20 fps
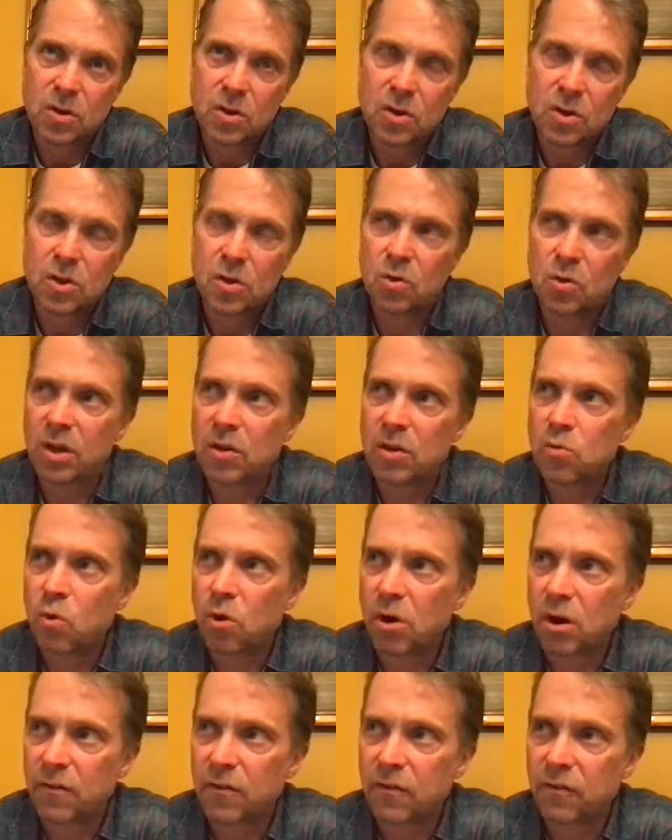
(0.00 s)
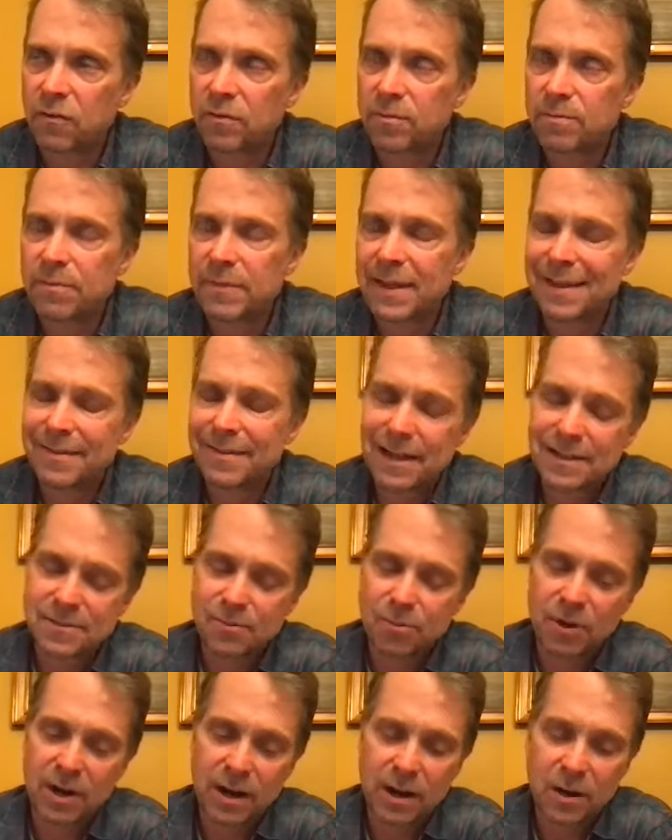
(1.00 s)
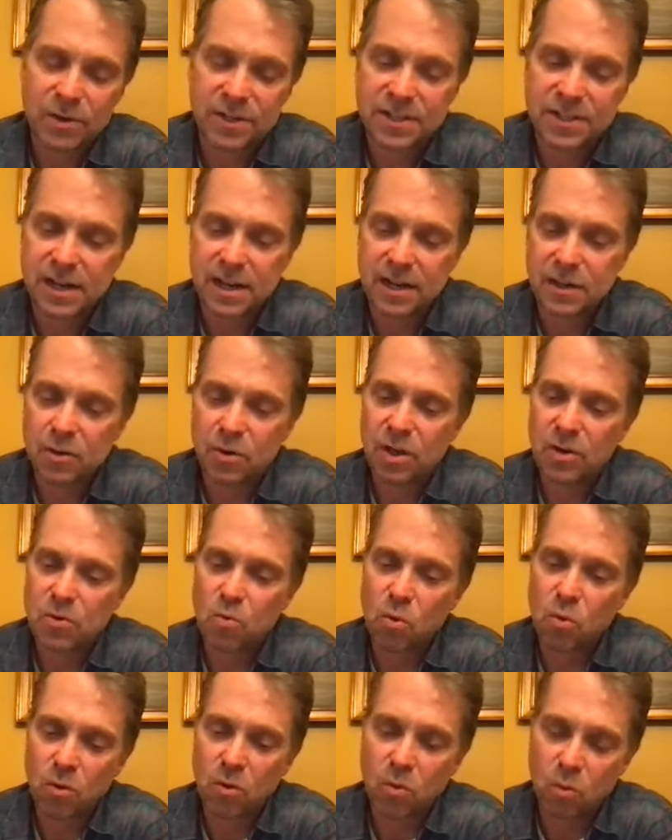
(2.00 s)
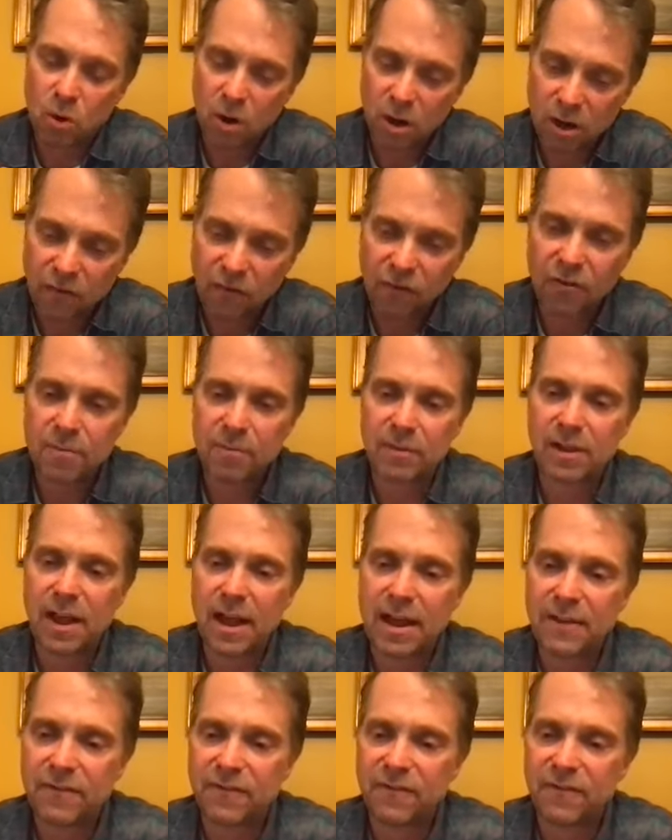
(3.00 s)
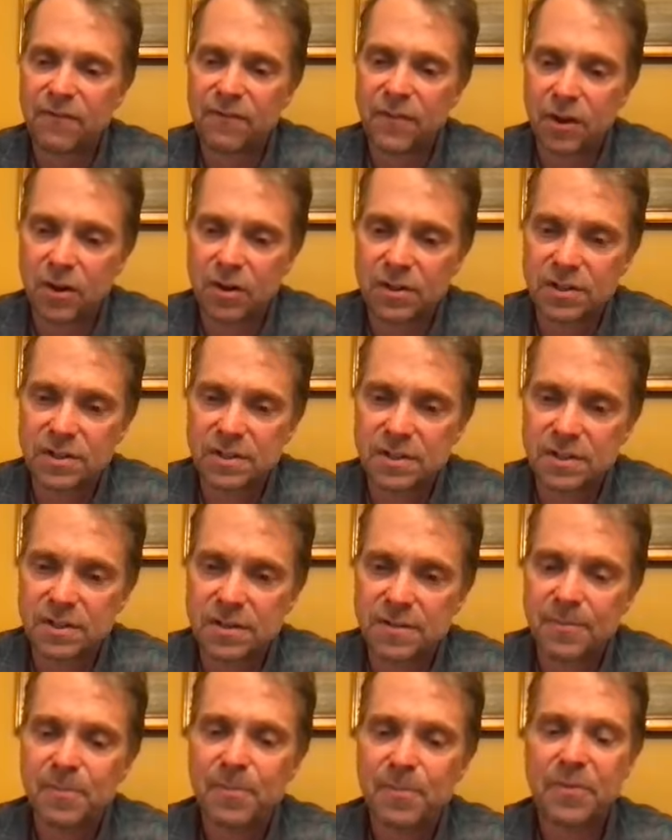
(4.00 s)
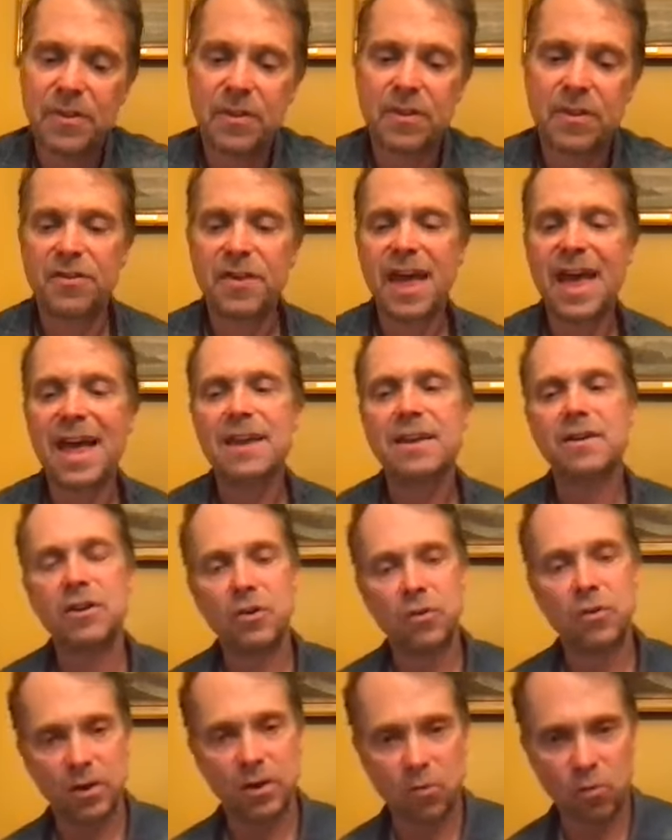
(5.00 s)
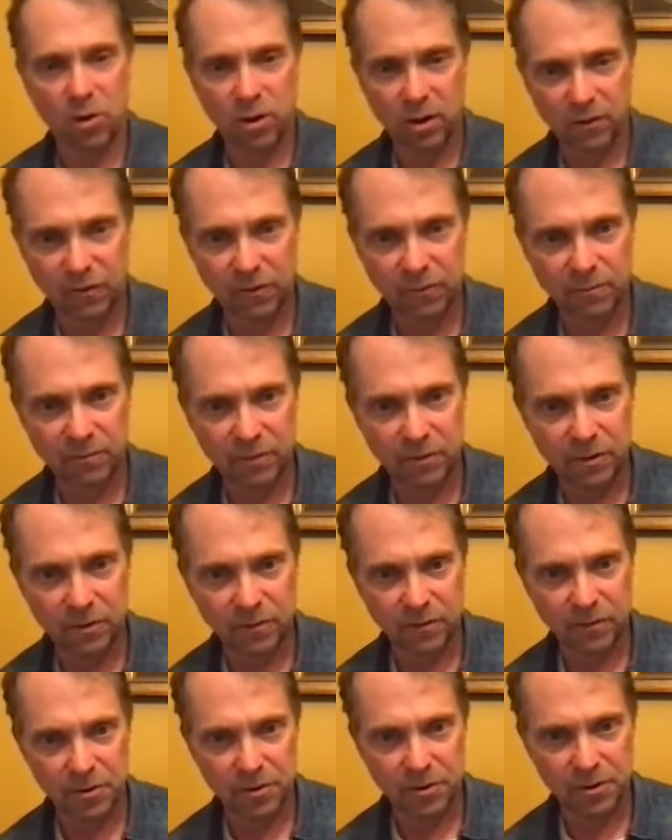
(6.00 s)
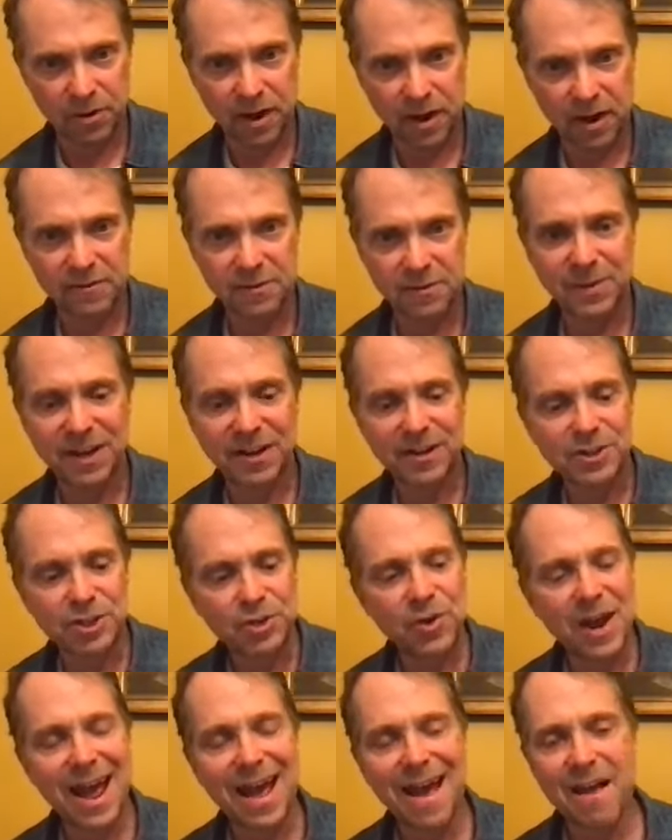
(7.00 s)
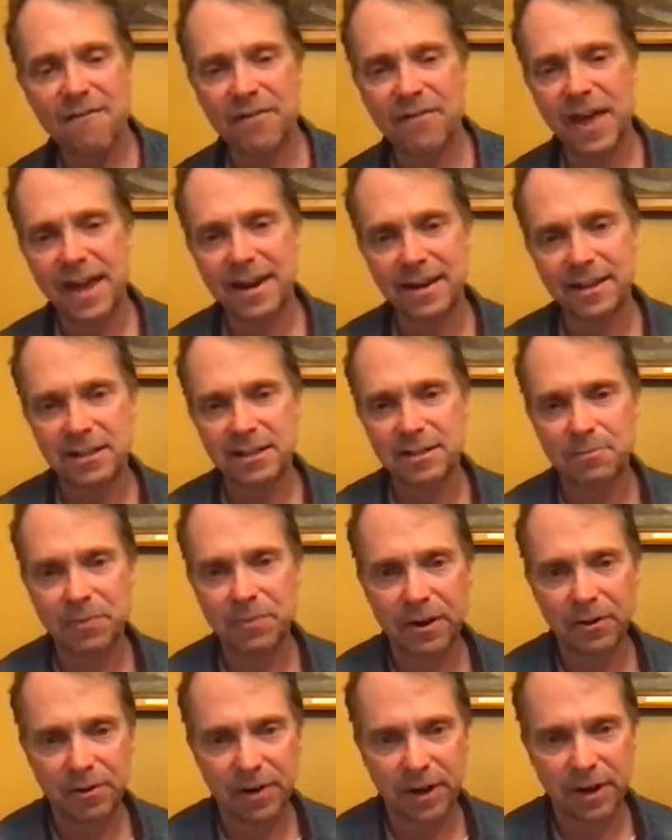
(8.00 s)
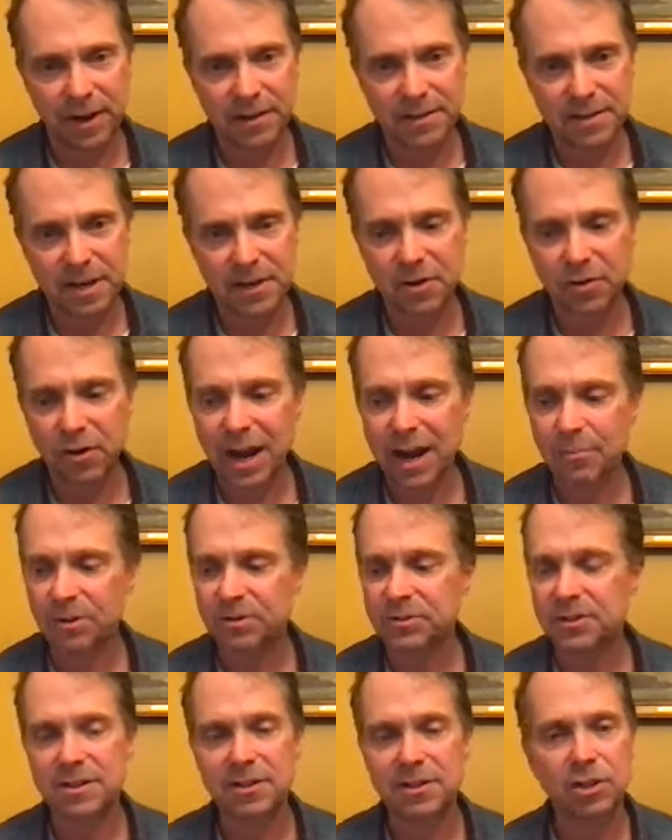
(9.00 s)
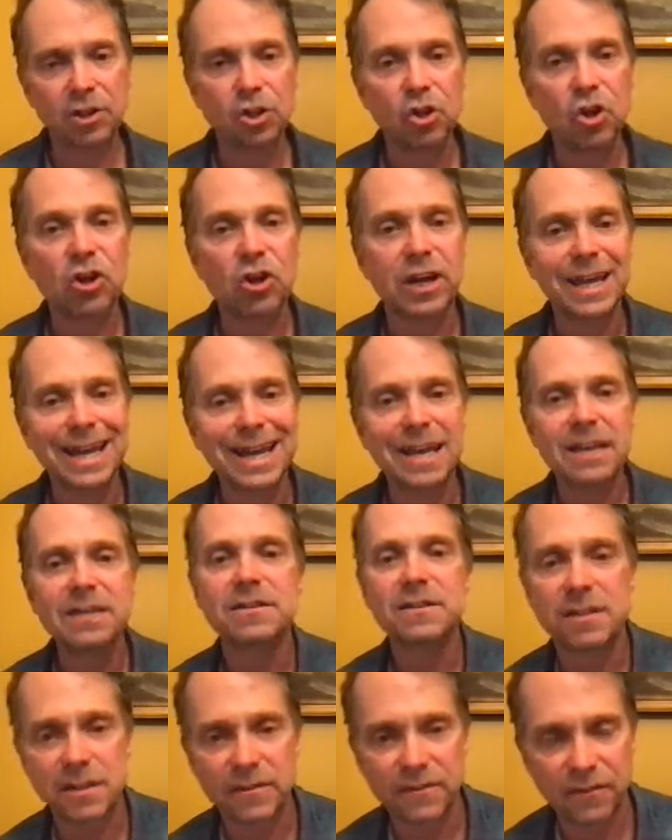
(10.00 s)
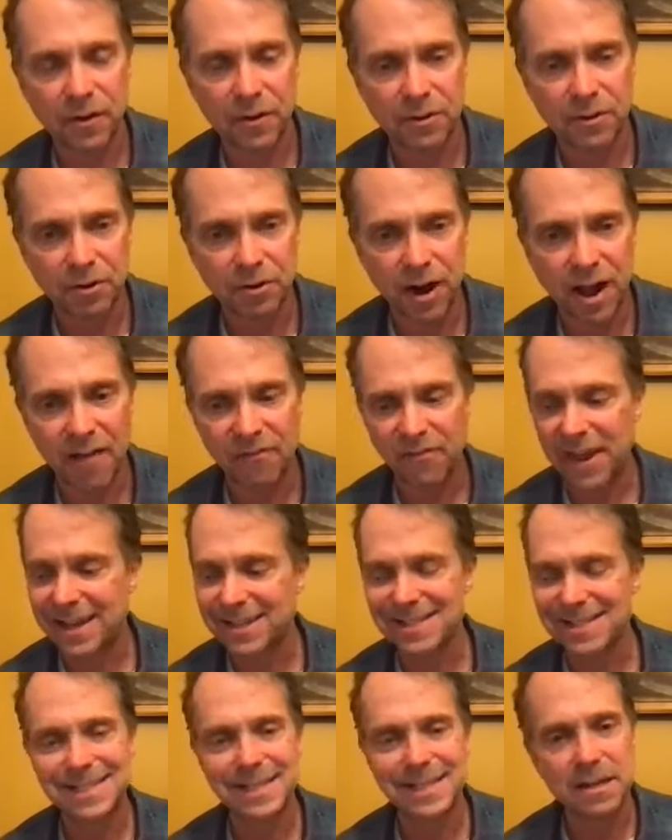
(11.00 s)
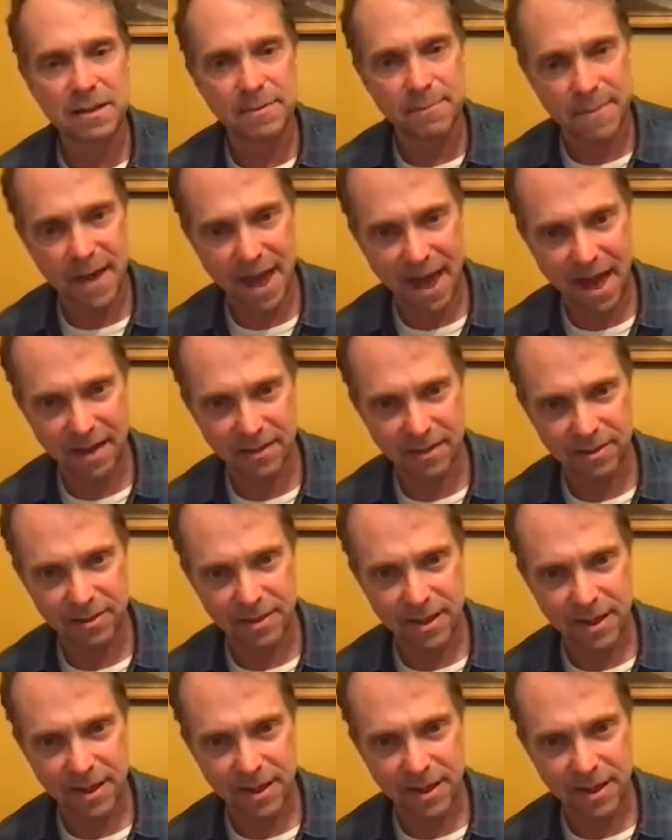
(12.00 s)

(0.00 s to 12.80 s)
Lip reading: you can work, that's what I always say, you can work from life first, then you can work from your photographs because you have that experience and you're able to look into the photograph and see the math